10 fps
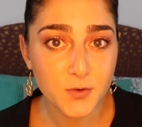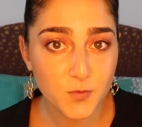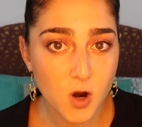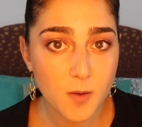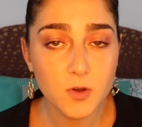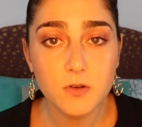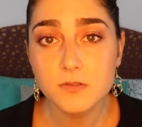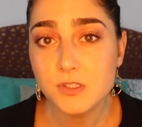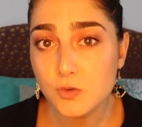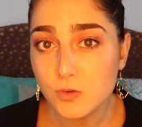informal,
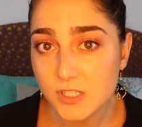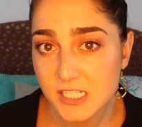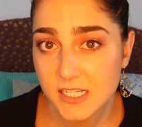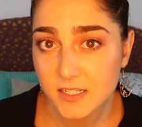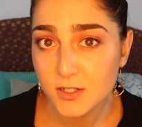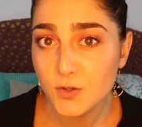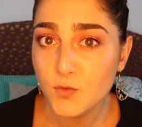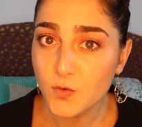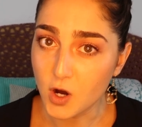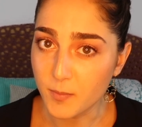scusi,
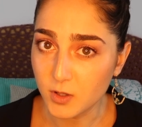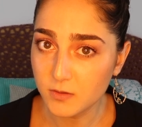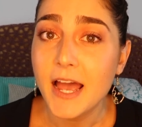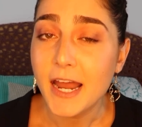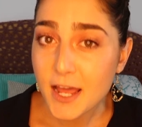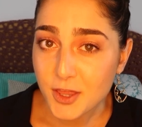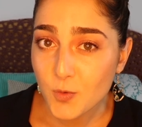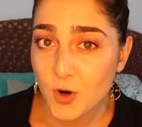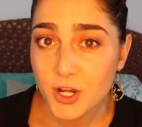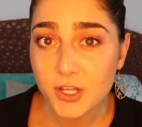formal. Another
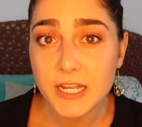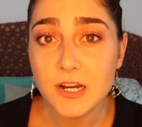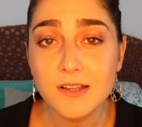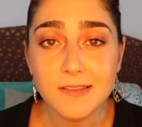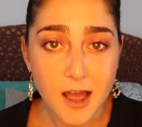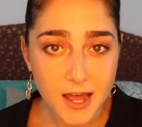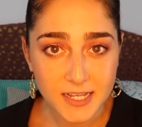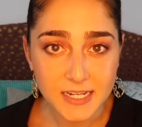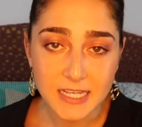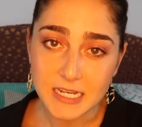word you'll hear a lot
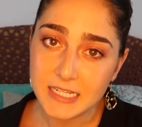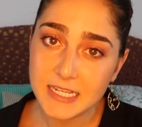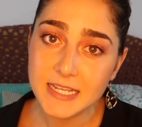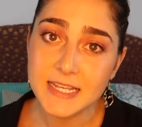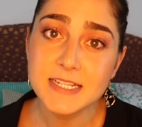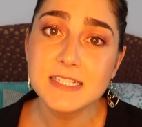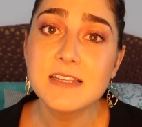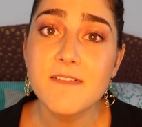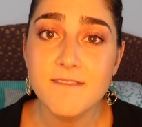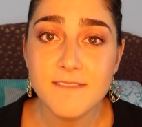in Italy is
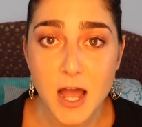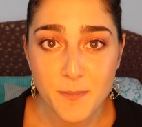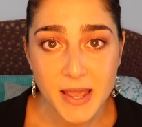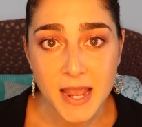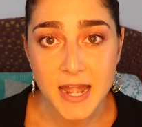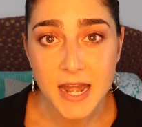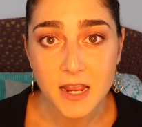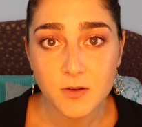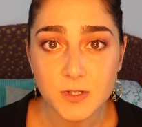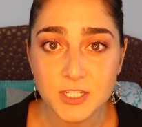va
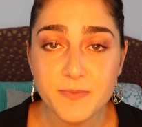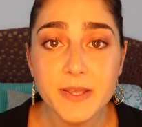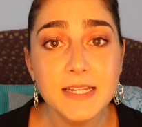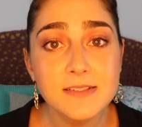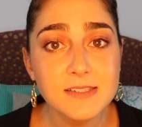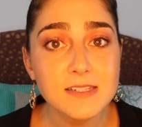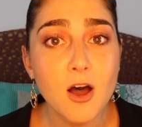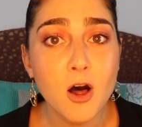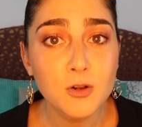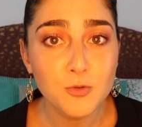bene, which means
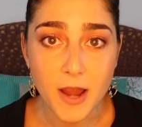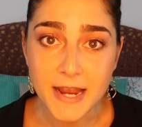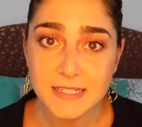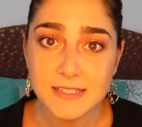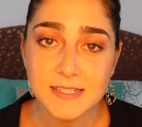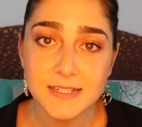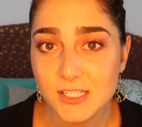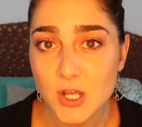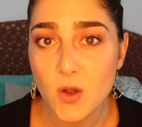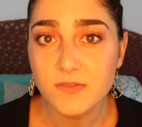all right.
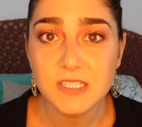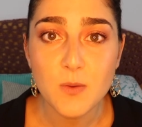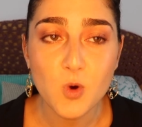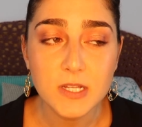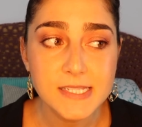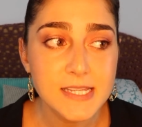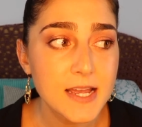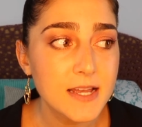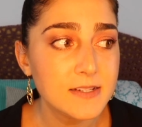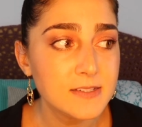So if someone
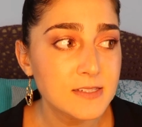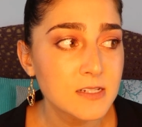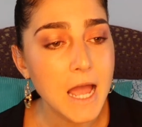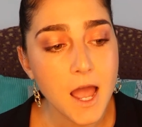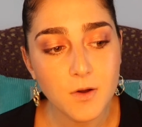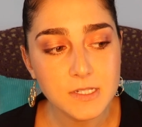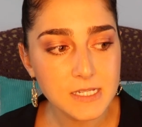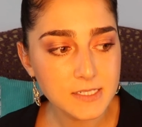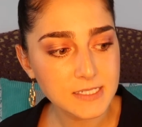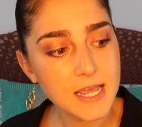says, how is
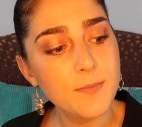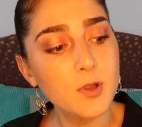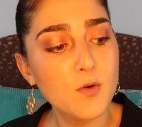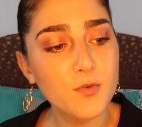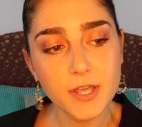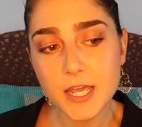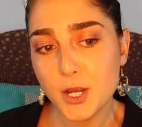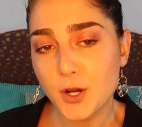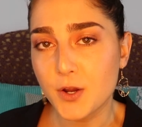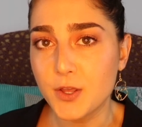this table over
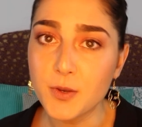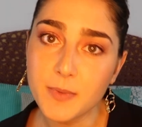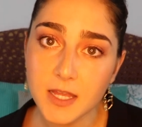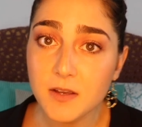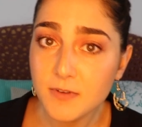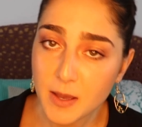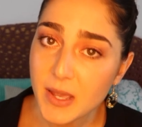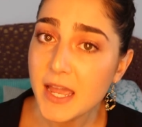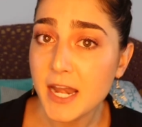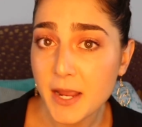here? You can be like, va
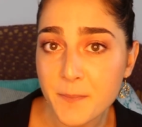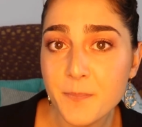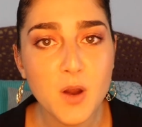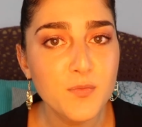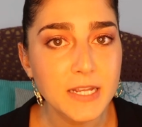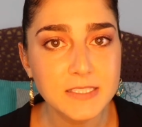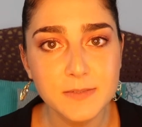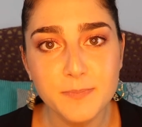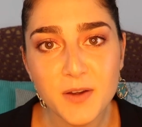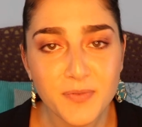bene,
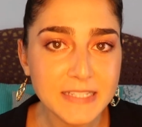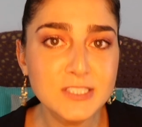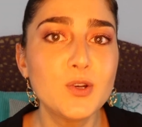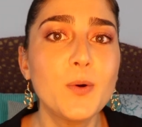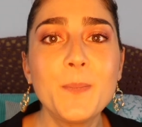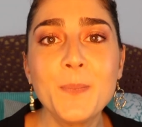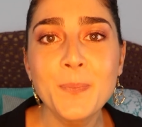perfect, perfetto.